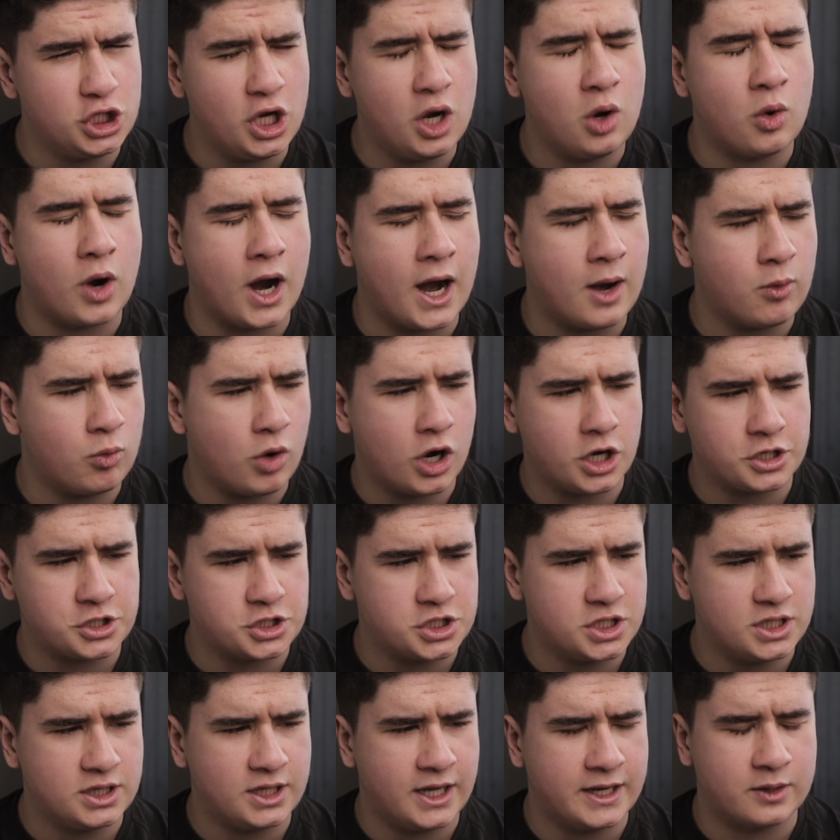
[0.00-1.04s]
show. I
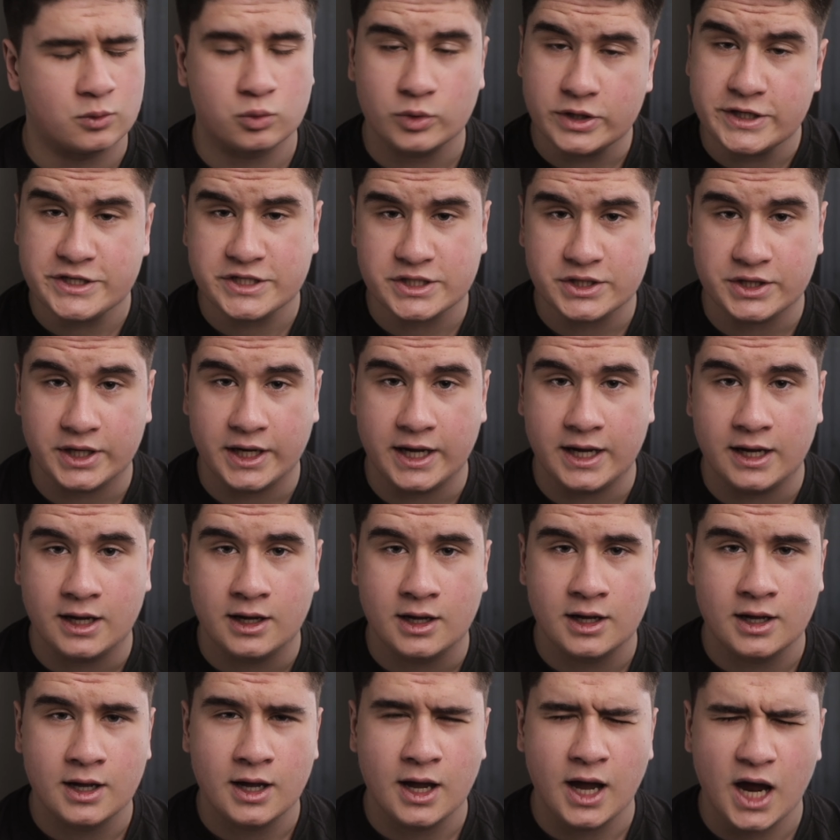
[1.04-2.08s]
watched it like recently,
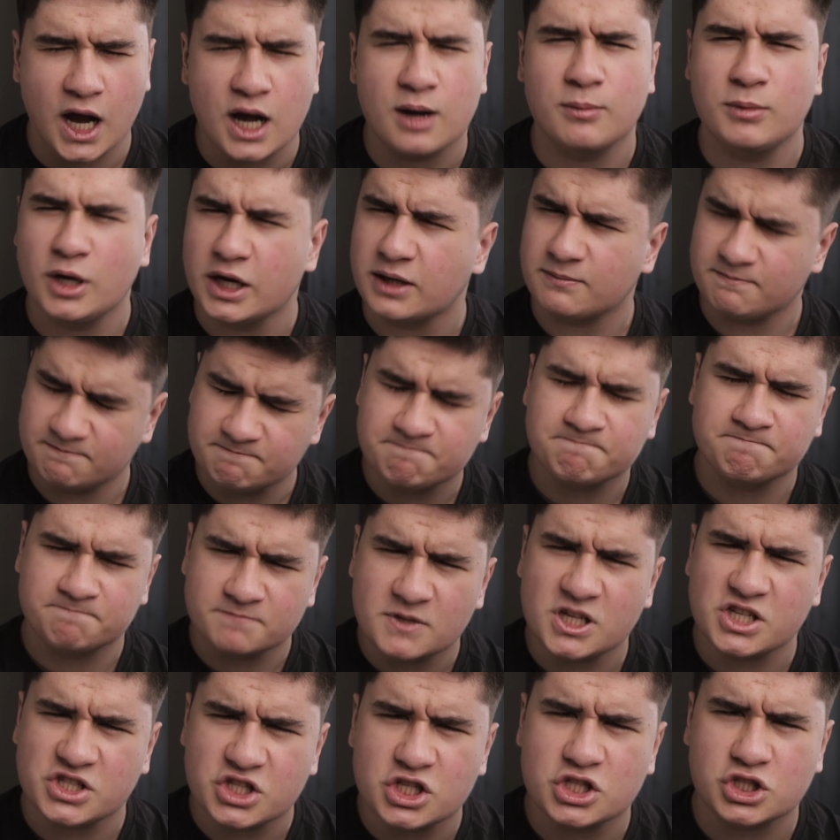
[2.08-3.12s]
and I'm like,
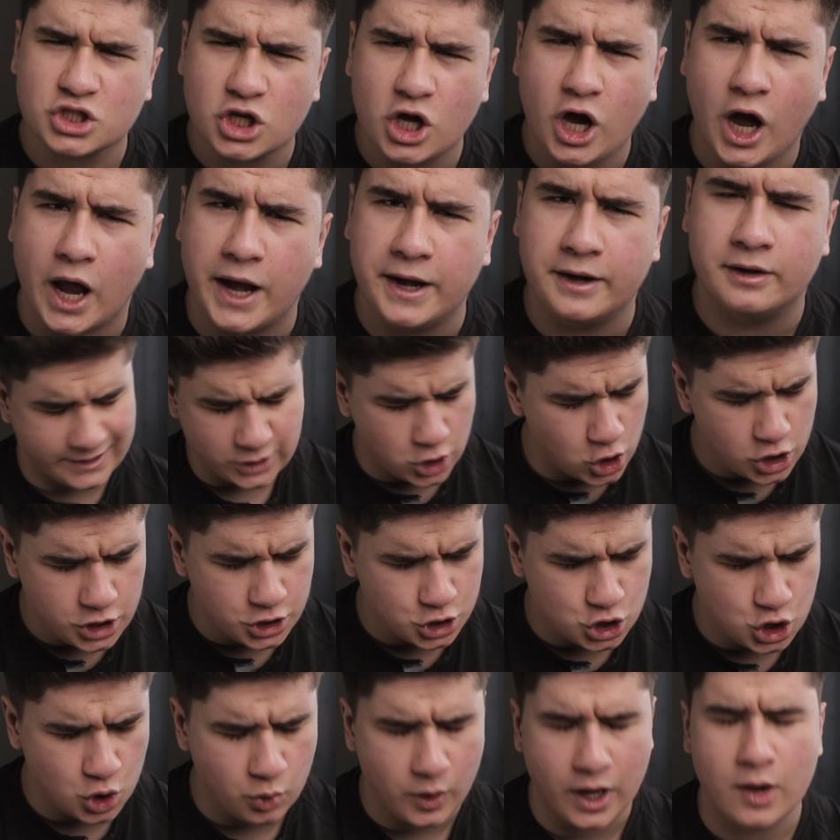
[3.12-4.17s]
this is good. I
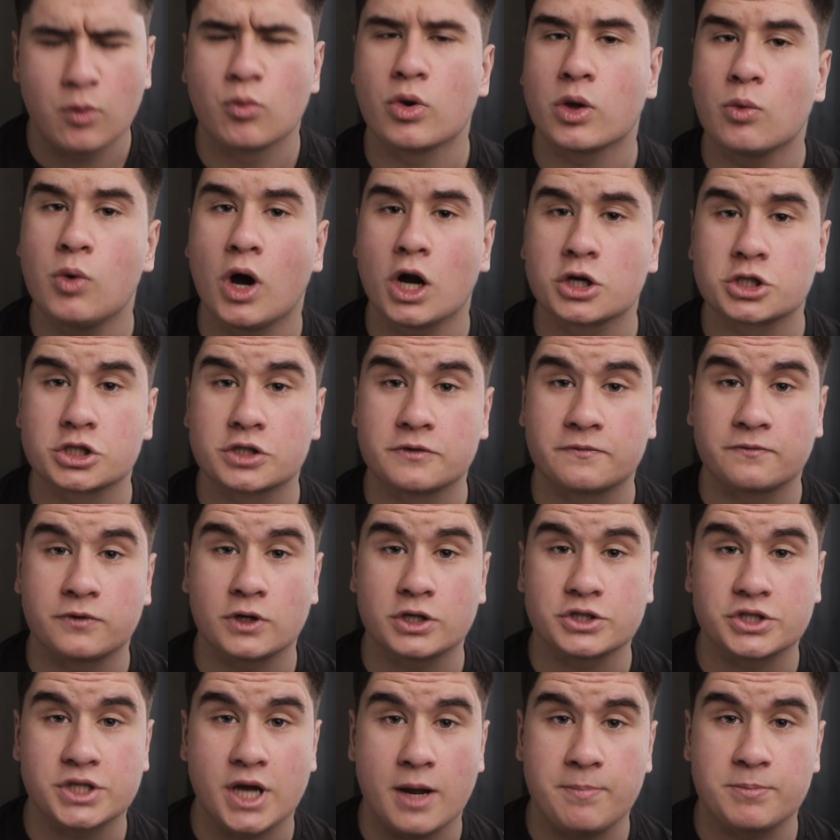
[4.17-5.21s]
couldn't do it. We watched the
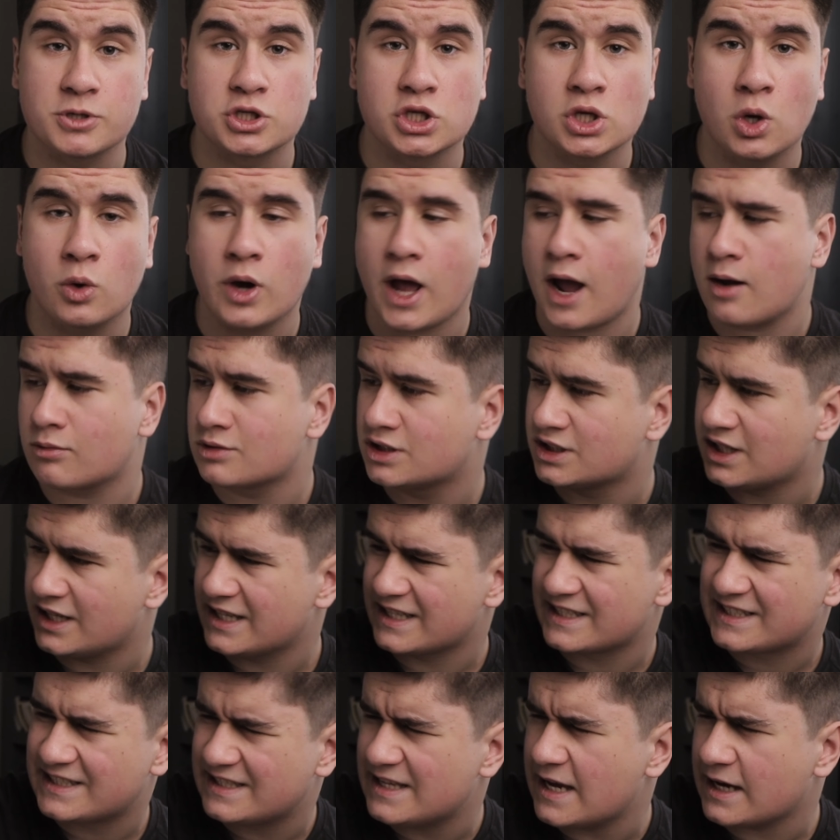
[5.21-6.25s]
first episode. I was
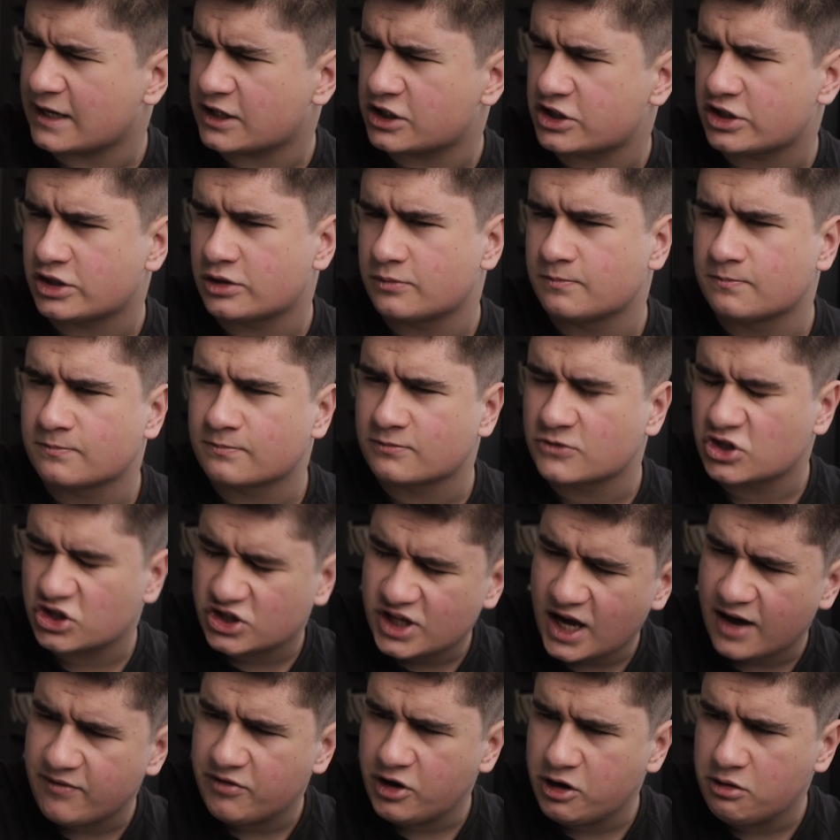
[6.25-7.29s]
like 6,
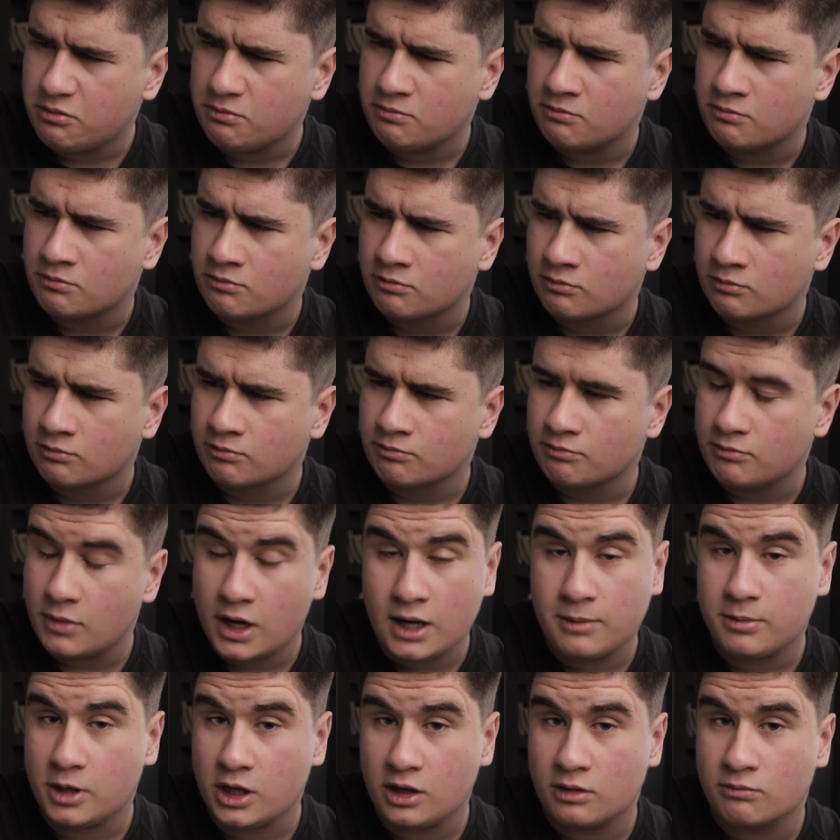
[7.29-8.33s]
7,
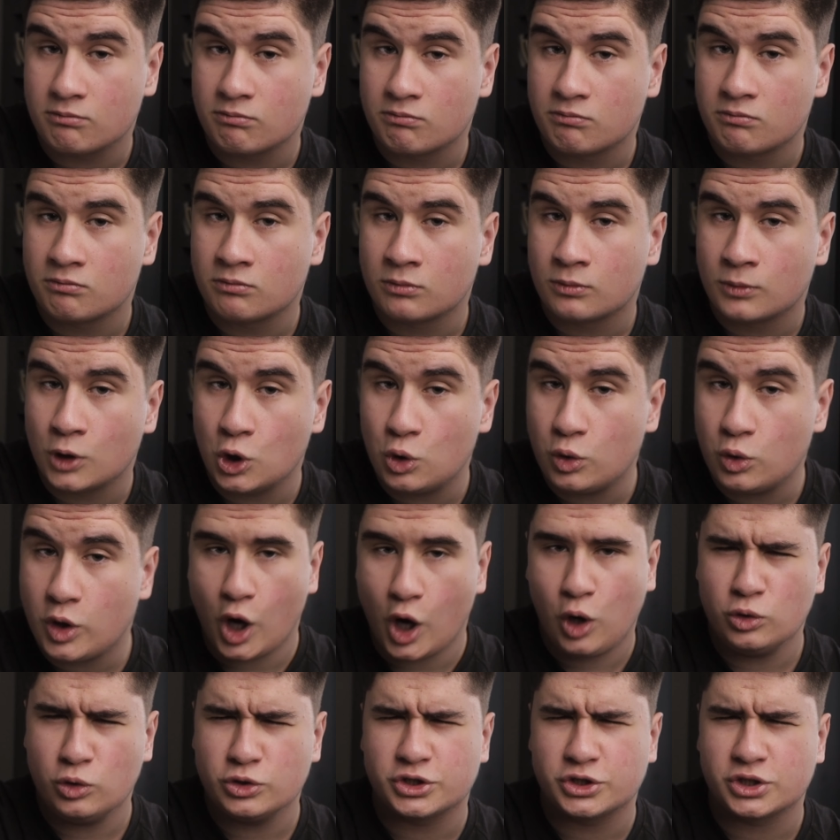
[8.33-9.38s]
maybe. Who
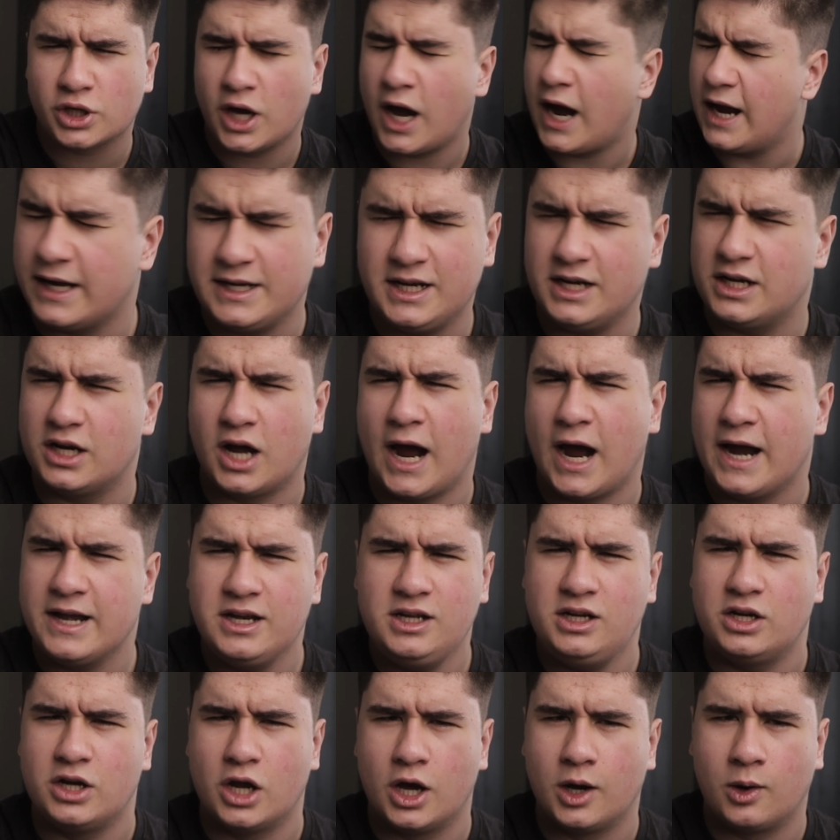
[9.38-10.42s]
knows? I
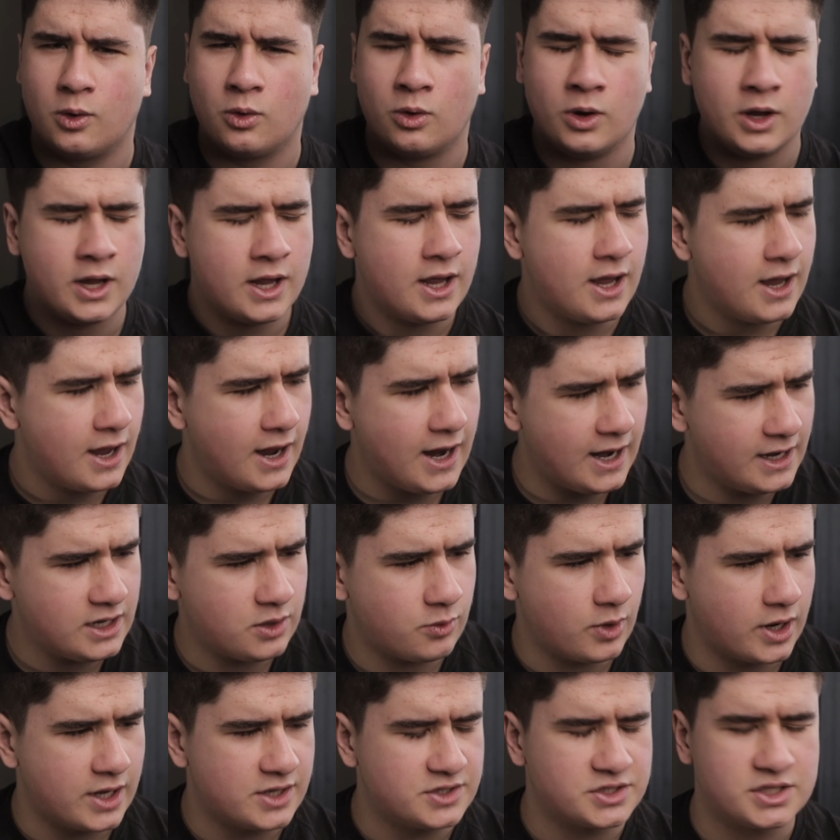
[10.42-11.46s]
didn't know.
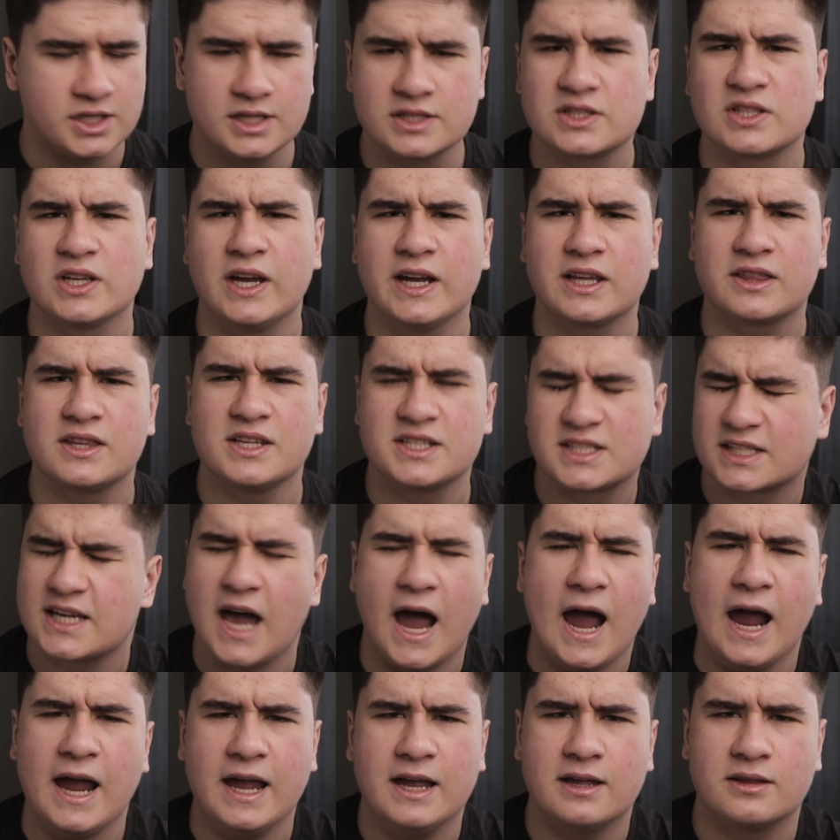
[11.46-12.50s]
Anyways, it's like this
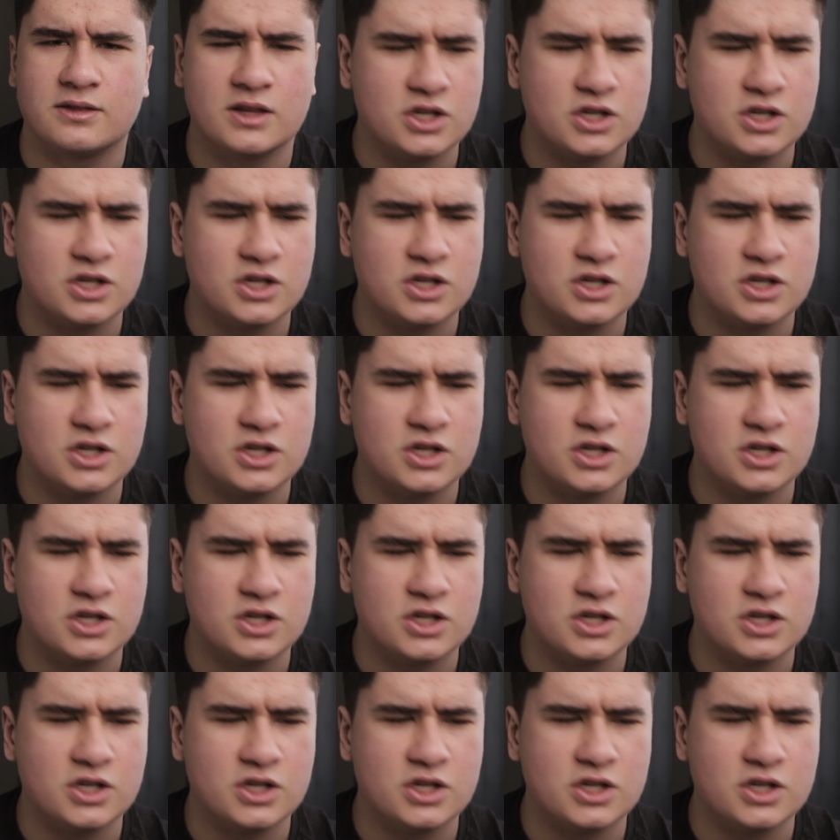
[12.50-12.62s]
guy,